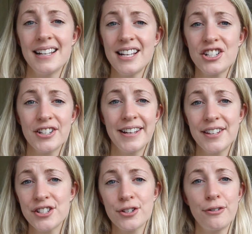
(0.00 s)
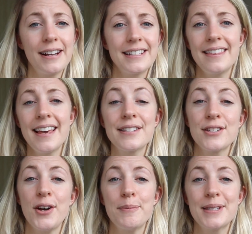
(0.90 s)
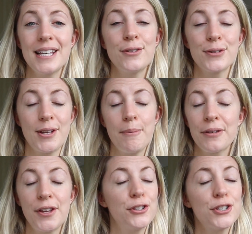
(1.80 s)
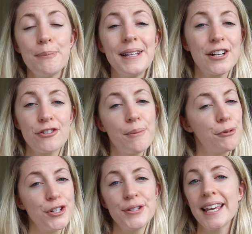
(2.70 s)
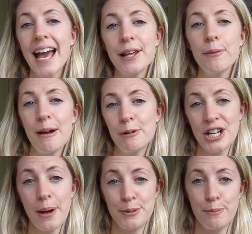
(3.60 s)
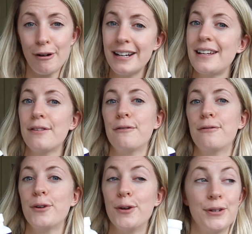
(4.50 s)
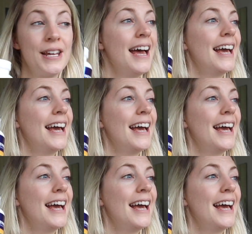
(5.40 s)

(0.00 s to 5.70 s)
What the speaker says: Essentially, they're just creating the enzymes in your stomach that you should be naturally producing anyway, which help to break down the food,